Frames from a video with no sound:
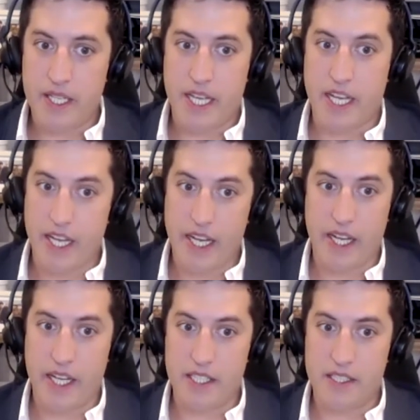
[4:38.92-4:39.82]

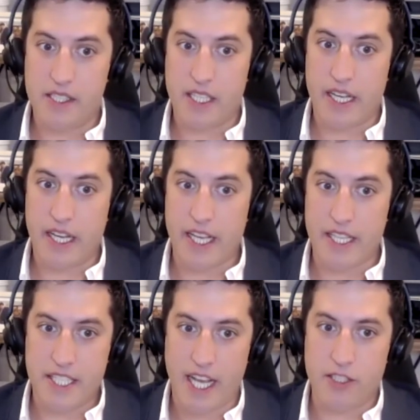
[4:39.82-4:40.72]
is
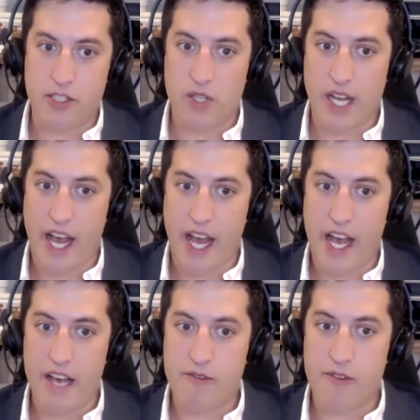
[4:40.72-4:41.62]
essential to
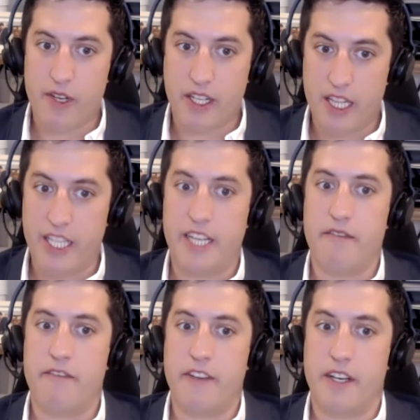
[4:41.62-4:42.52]
have clean
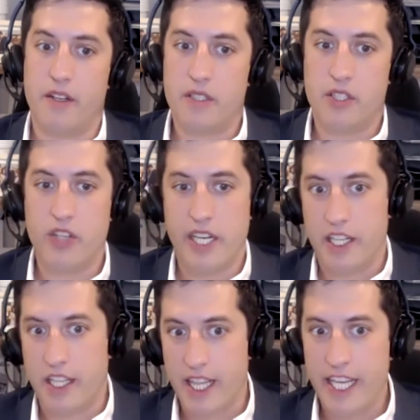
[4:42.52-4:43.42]
fill. You need a
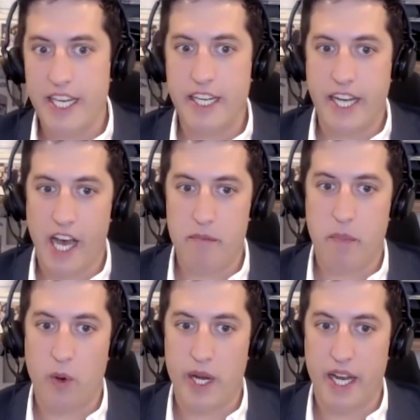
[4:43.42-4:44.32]
clean cut
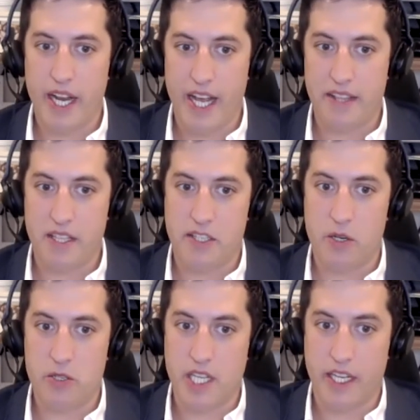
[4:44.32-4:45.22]
point at the
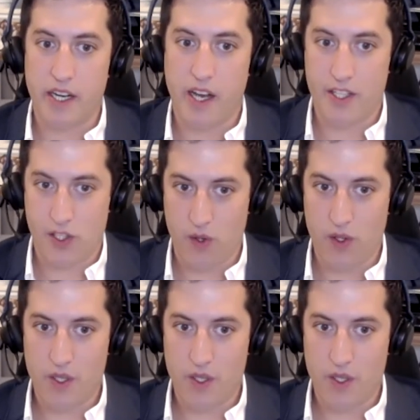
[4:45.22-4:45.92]
dosing nozzle.